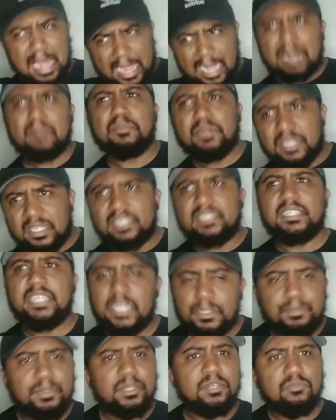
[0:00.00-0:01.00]
And I'm gonna
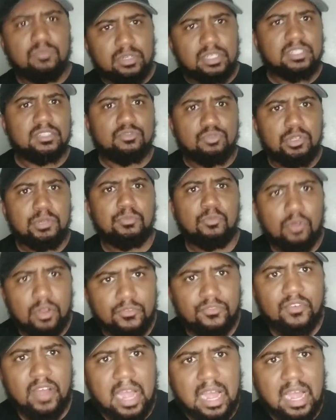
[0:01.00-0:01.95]
keep it with a 3.5.